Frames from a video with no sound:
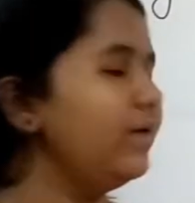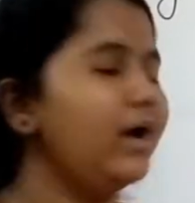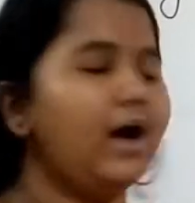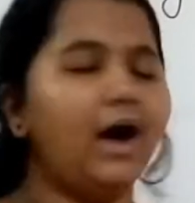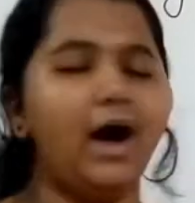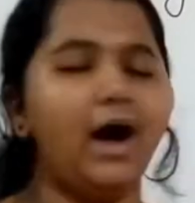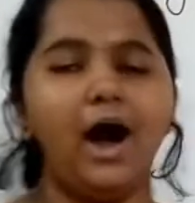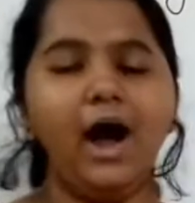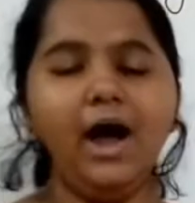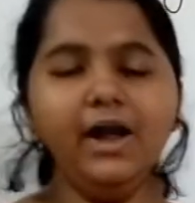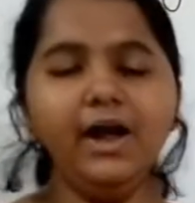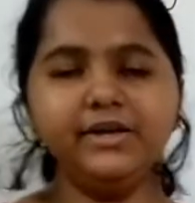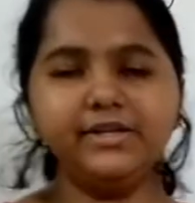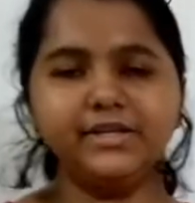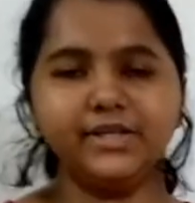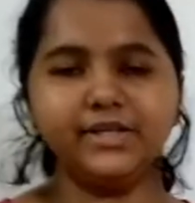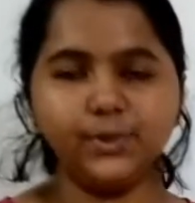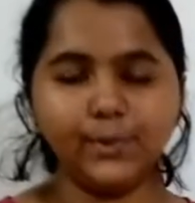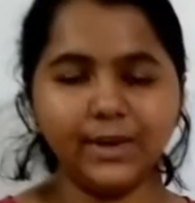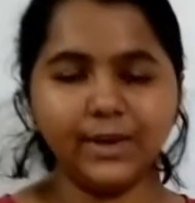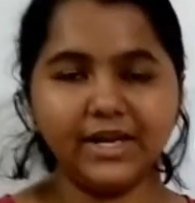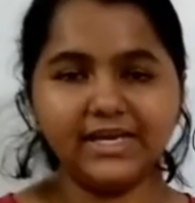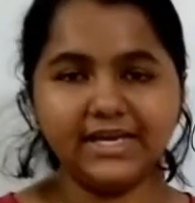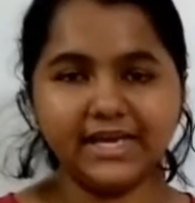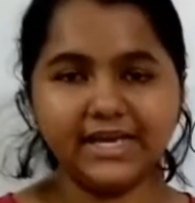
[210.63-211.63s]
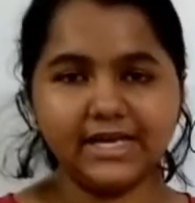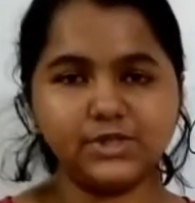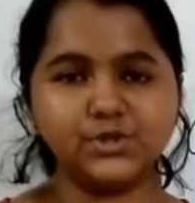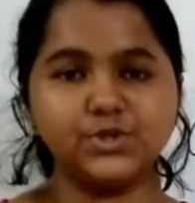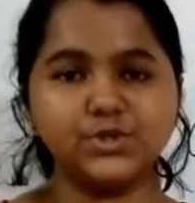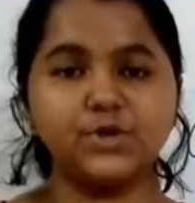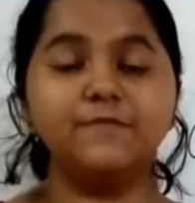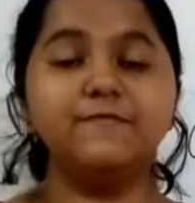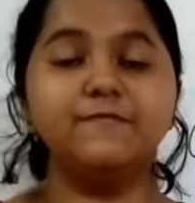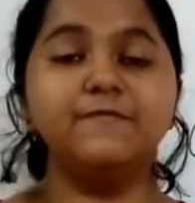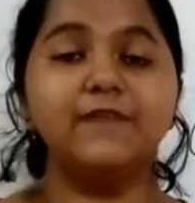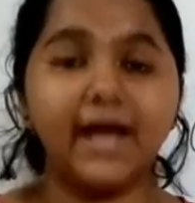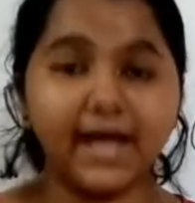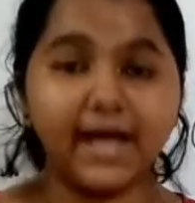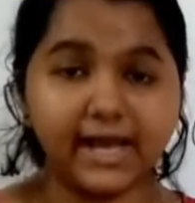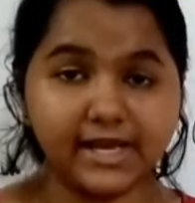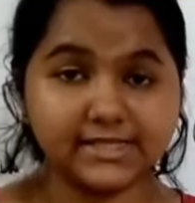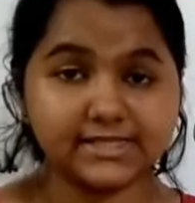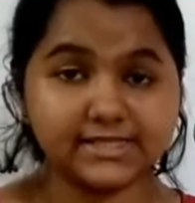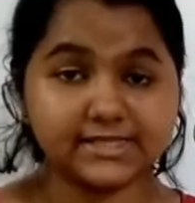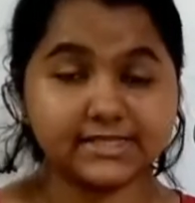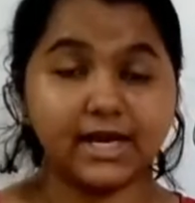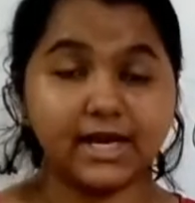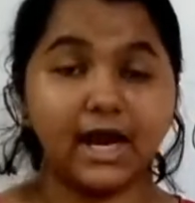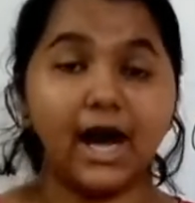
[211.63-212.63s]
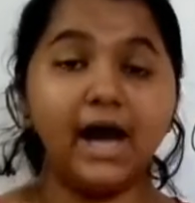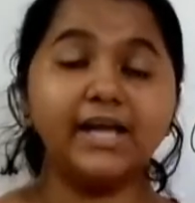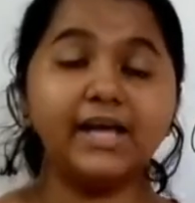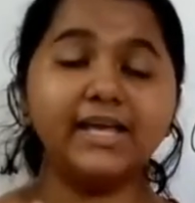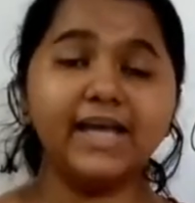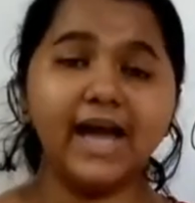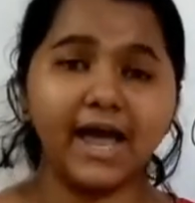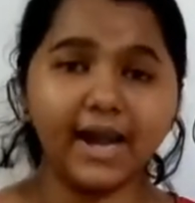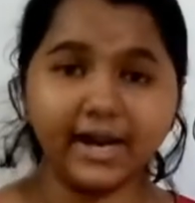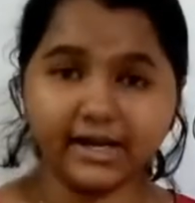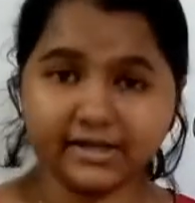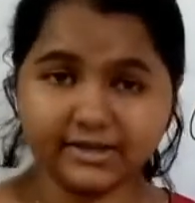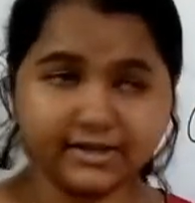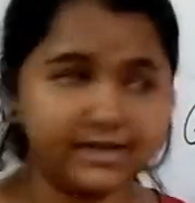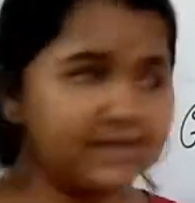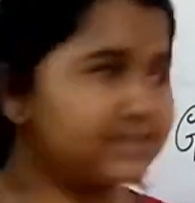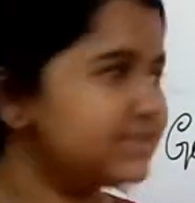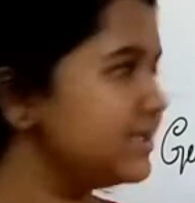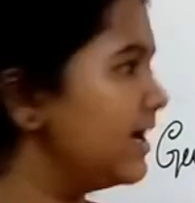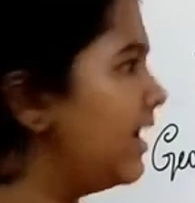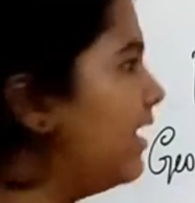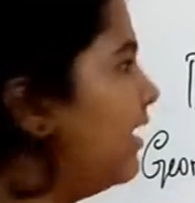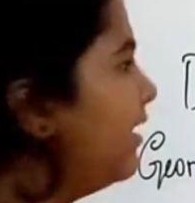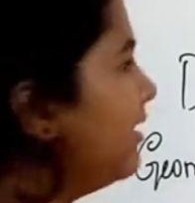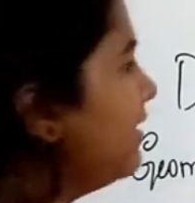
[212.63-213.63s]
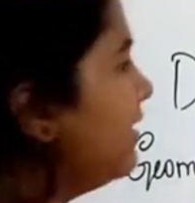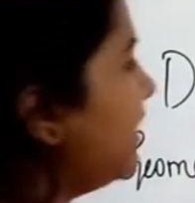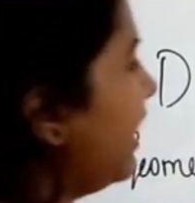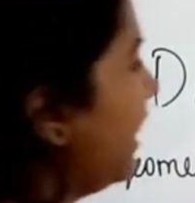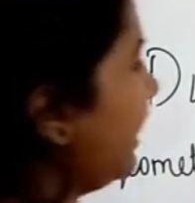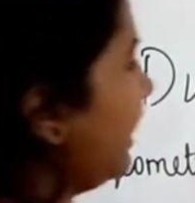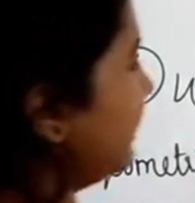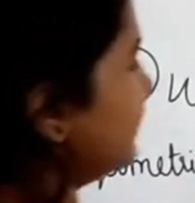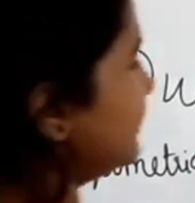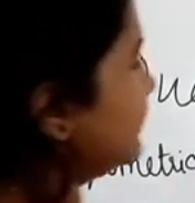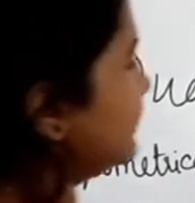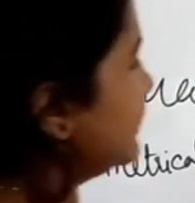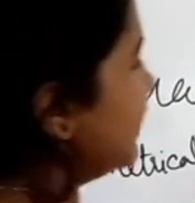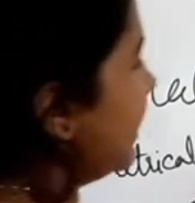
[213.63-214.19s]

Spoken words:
our dual nature of light, our character is light,